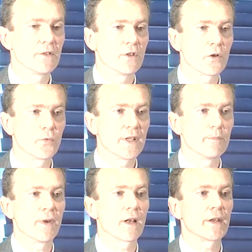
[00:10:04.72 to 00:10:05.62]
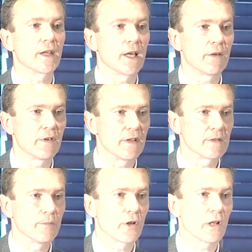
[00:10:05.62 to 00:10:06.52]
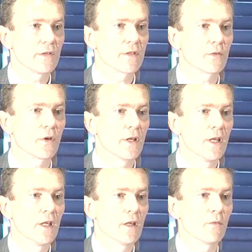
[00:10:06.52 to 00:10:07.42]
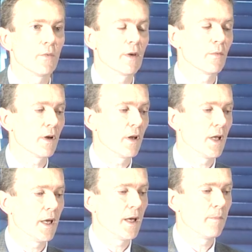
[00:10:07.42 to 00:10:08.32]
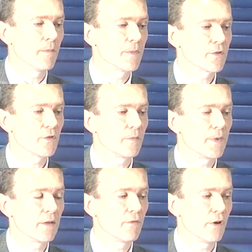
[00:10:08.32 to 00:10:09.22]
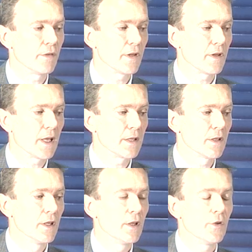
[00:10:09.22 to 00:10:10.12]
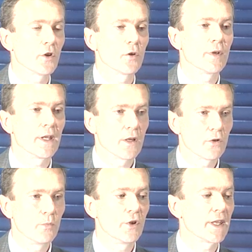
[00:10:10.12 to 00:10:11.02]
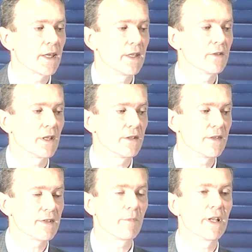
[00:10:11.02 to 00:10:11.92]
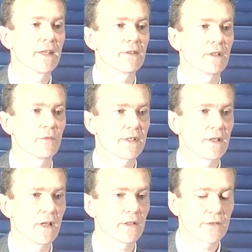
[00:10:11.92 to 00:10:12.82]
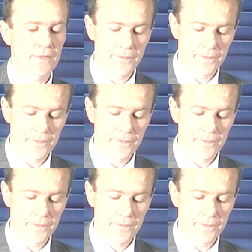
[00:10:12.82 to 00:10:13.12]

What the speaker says: including building a governance model and so on, we will sort of be involved in that, including communicating and disseminating the results.